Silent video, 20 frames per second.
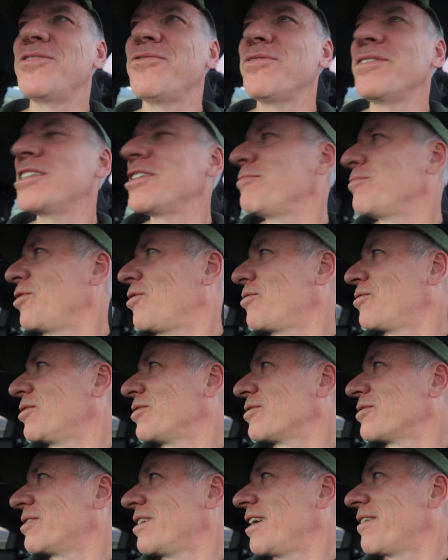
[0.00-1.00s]
doing some
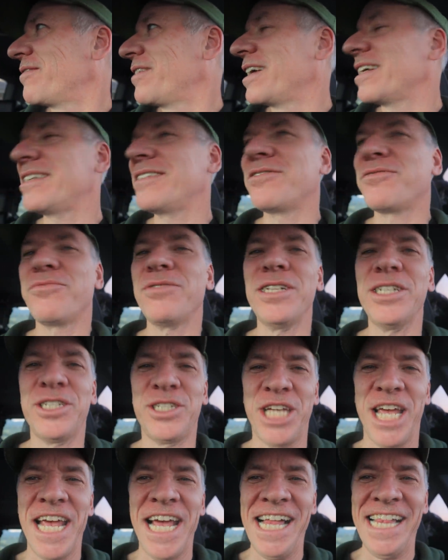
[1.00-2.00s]
local stuff, that's really
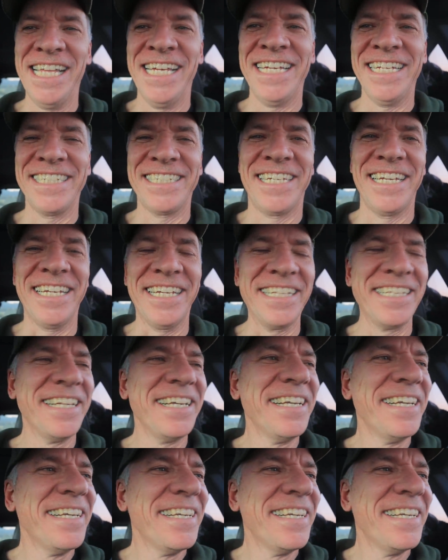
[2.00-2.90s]
challenging.